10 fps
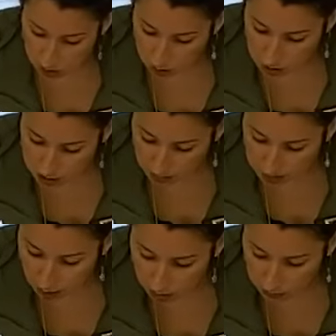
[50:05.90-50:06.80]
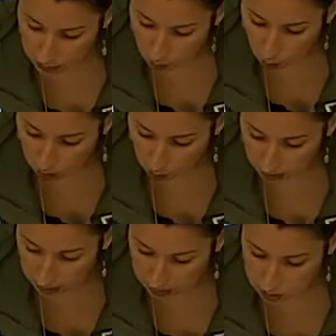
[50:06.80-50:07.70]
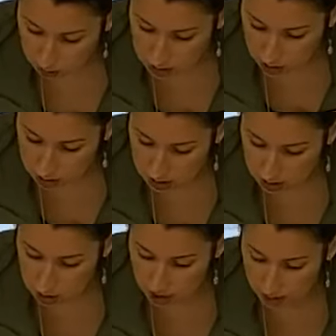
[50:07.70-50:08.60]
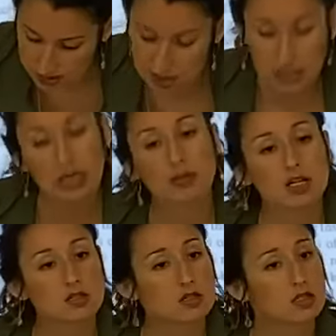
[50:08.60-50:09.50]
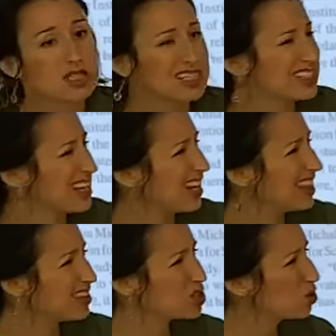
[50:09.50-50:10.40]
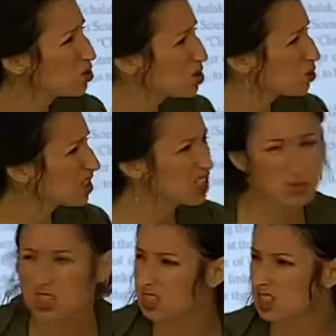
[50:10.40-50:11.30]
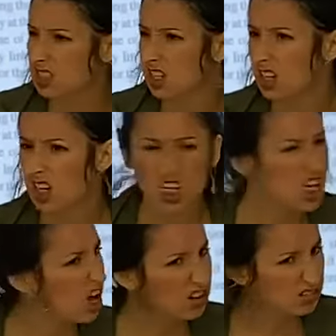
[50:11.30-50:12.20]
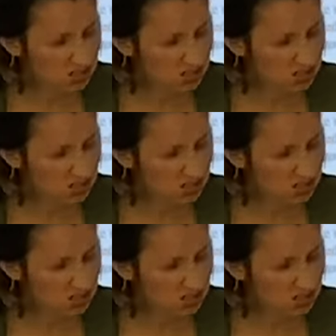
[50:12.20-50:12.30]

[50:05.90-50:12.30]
soldiers coming home from the war were able to return to their jobs as chemists. Did it say that the soldiers were the chemists? No,